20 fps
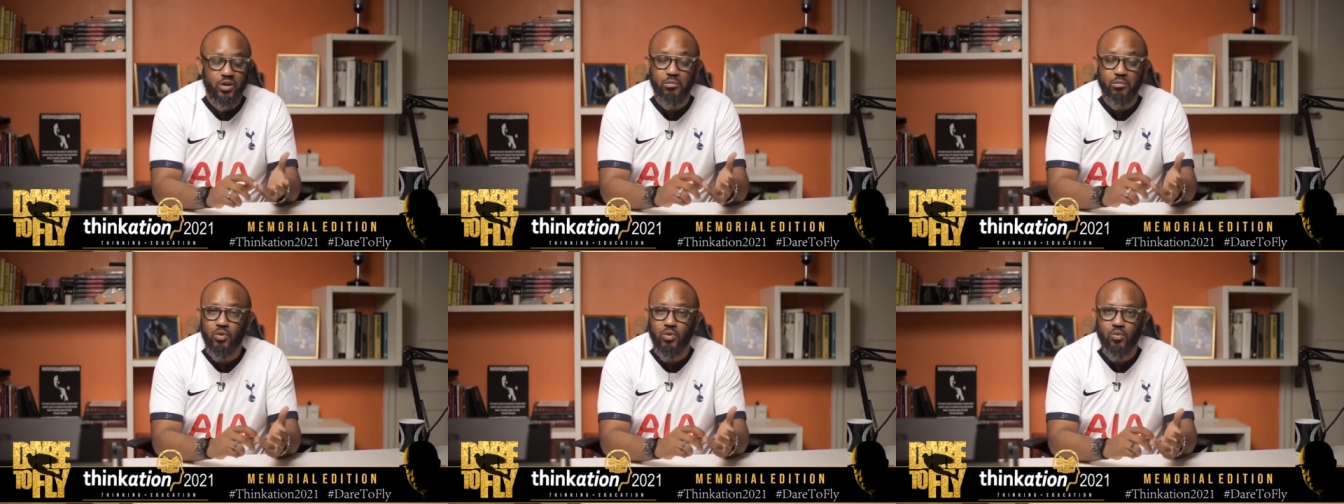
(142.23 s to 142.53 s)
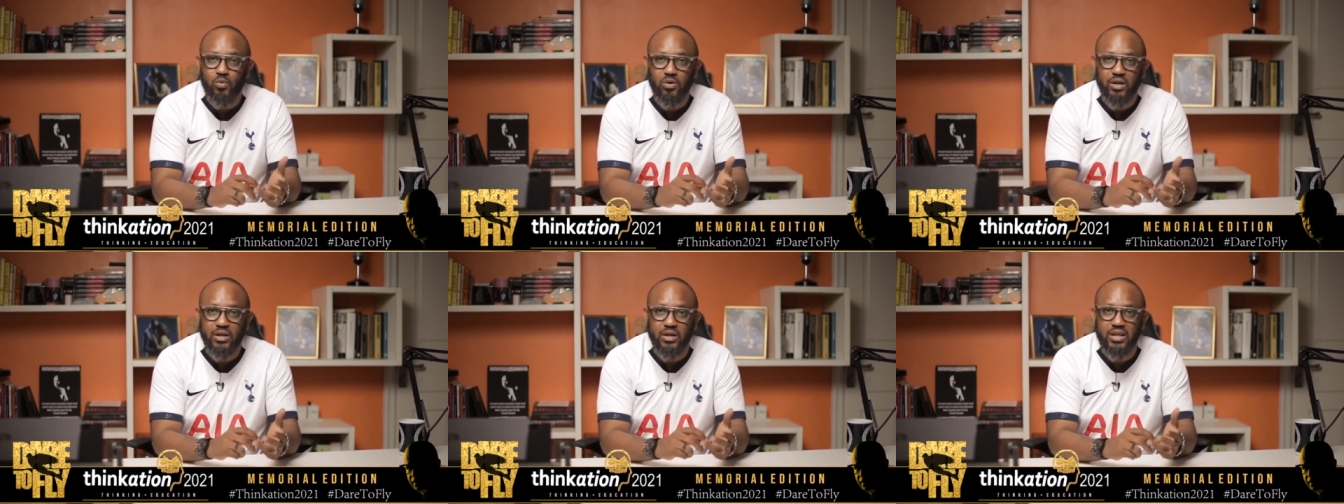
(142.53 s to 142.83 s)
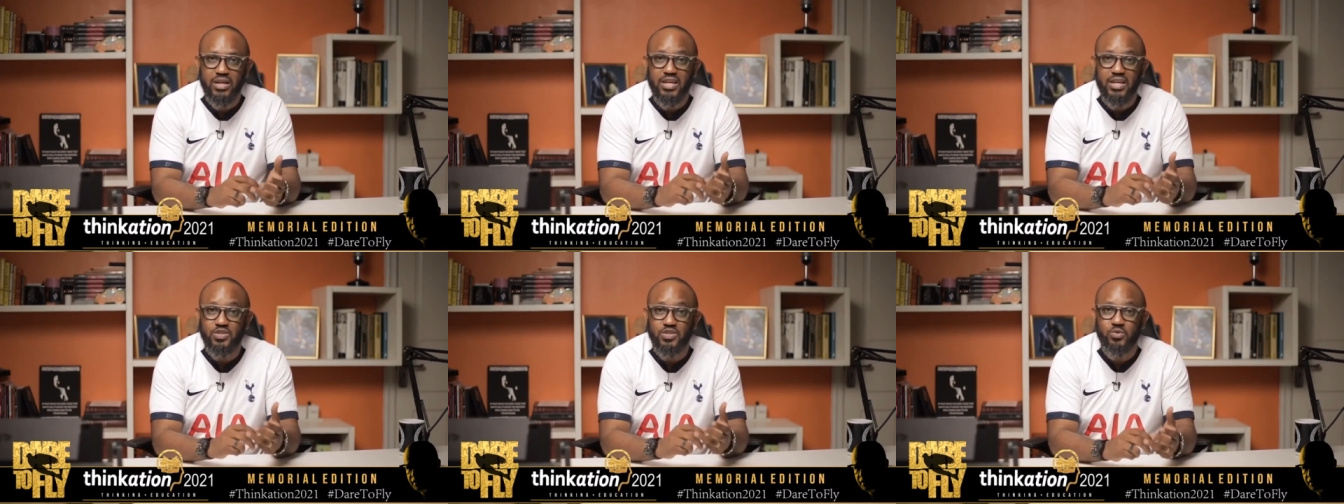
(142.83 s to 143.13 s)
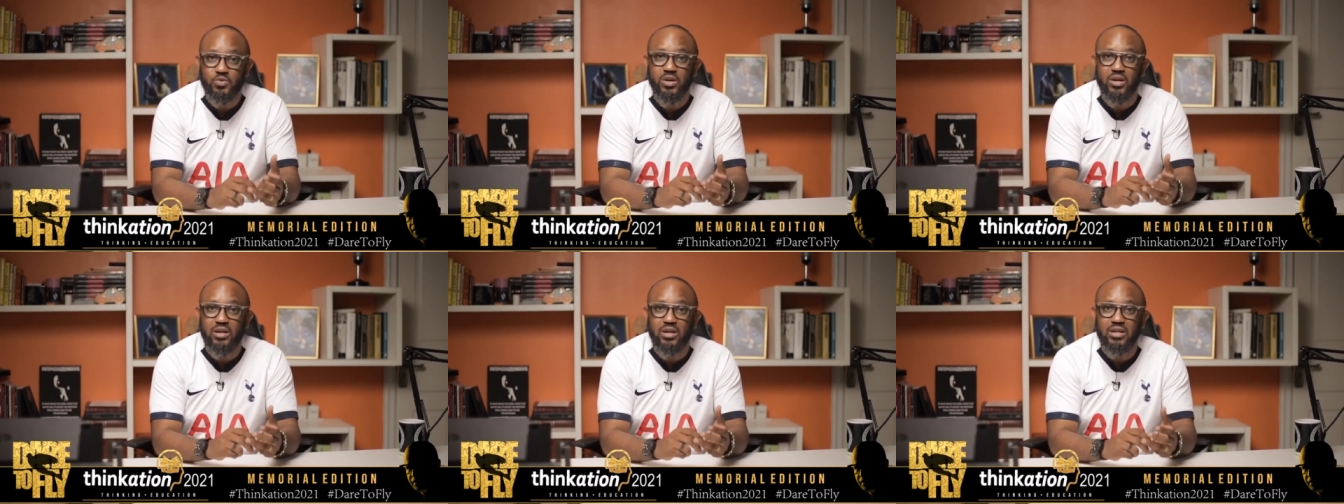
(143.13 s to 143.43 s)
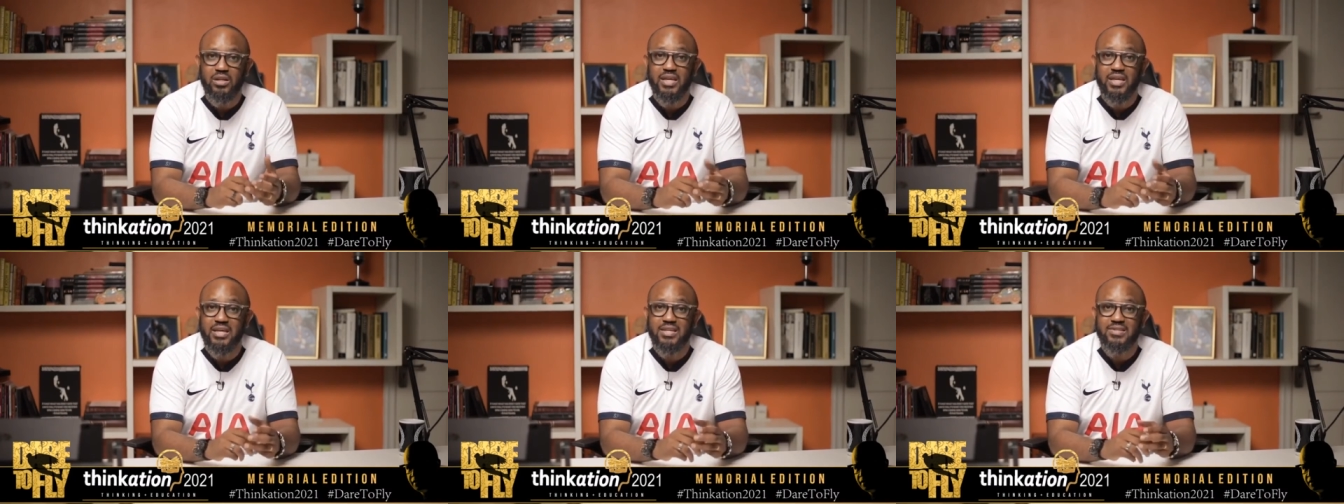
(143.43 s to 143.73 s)
Number one,
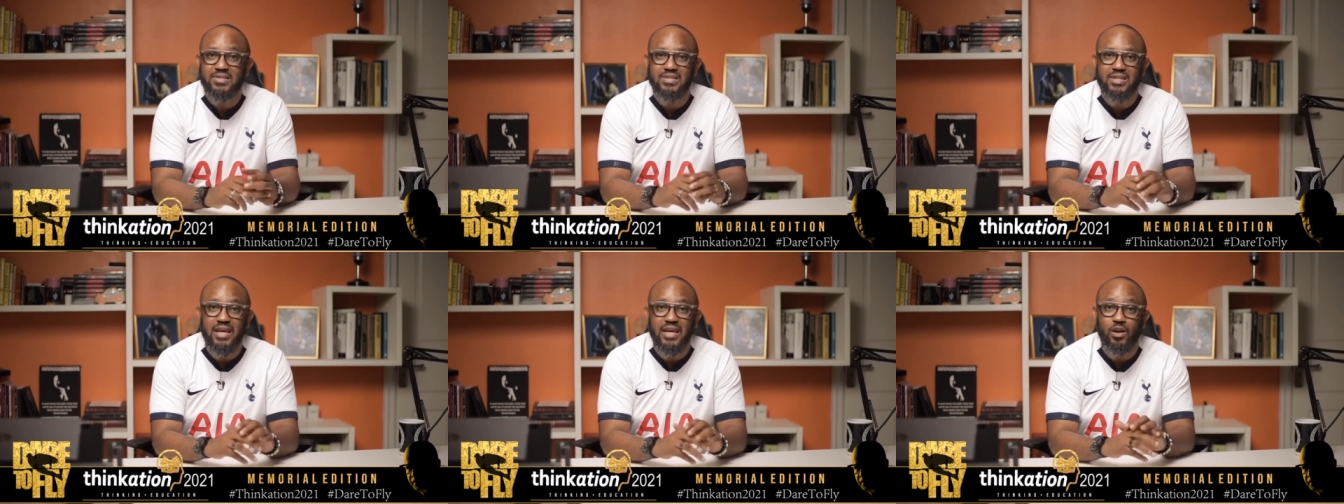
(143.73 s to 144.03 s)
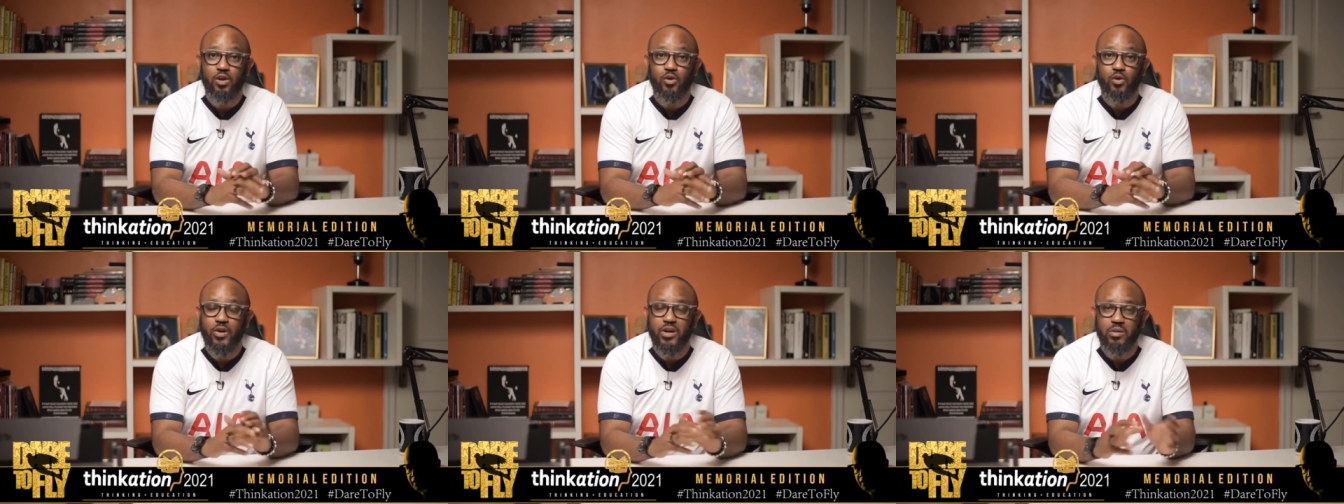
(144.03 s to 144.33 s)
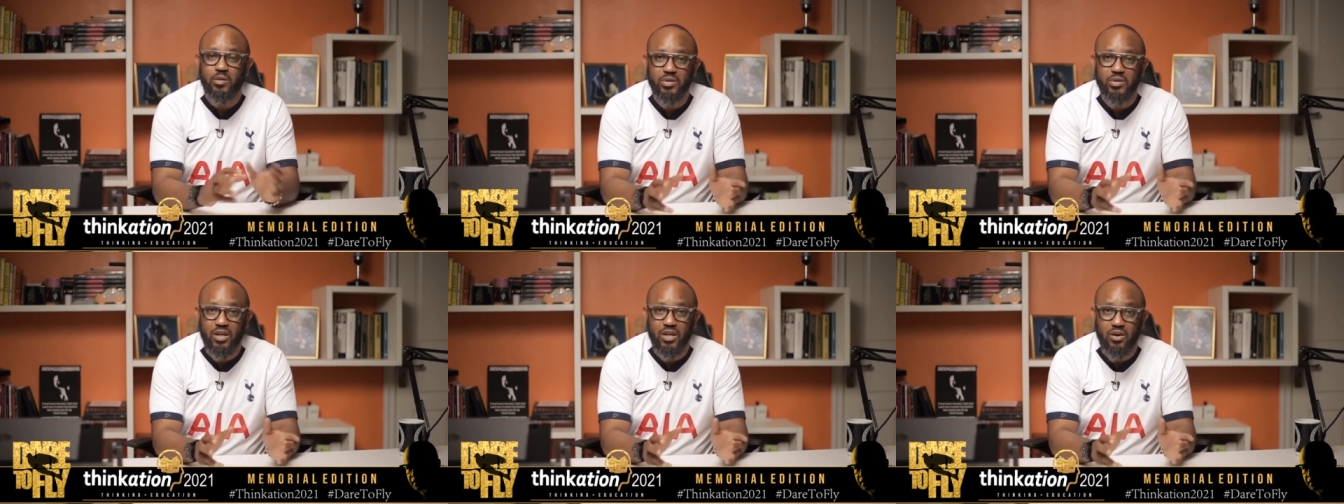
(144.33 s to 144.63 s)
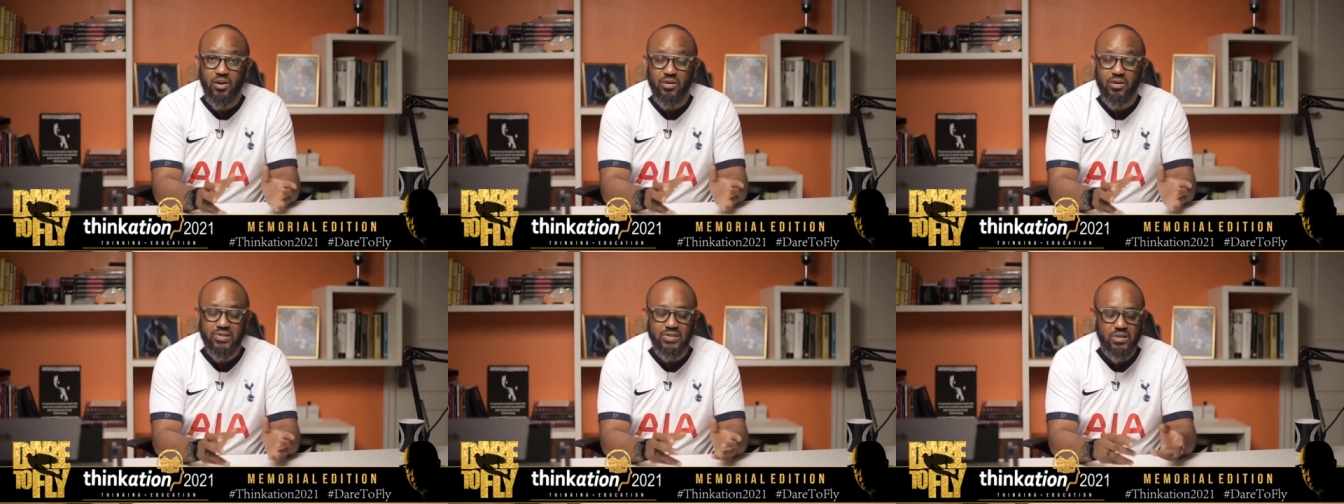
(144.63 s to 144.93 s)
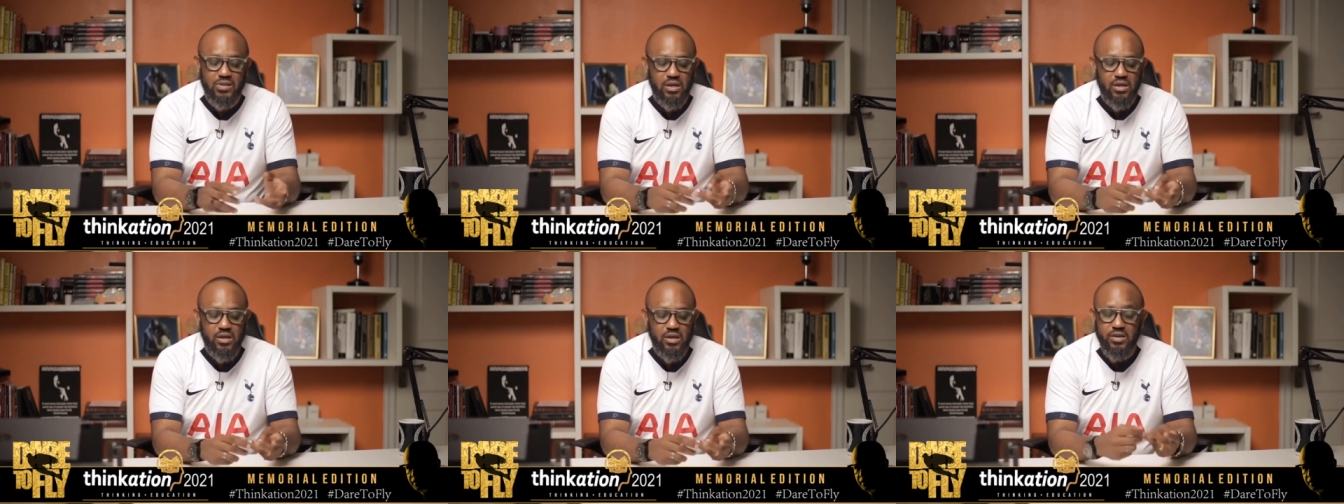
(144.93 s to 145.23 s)
Israel is incredibly
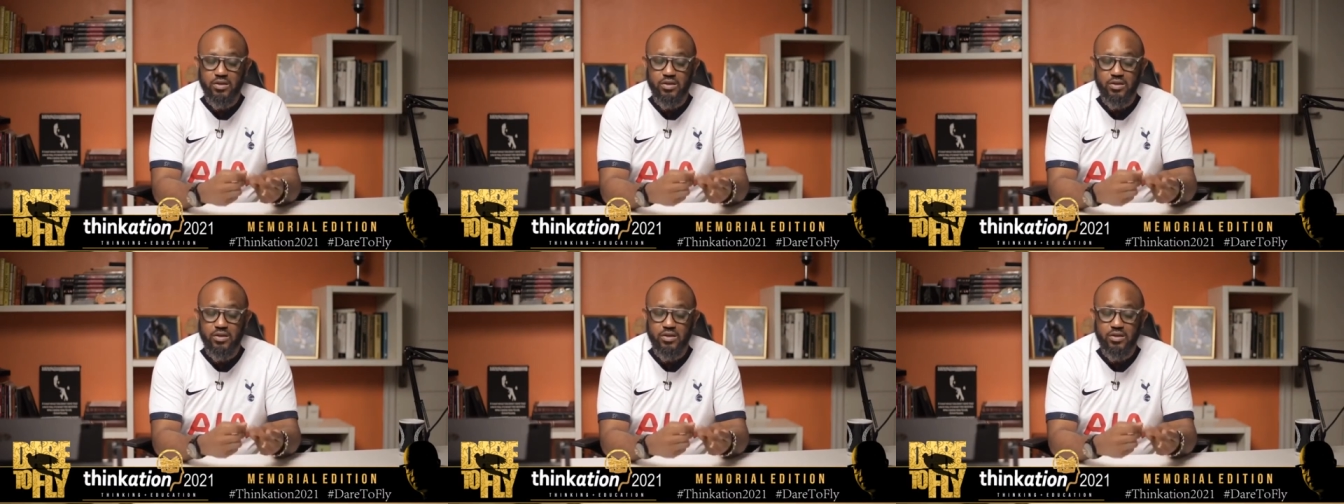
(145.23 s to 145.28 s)
hot.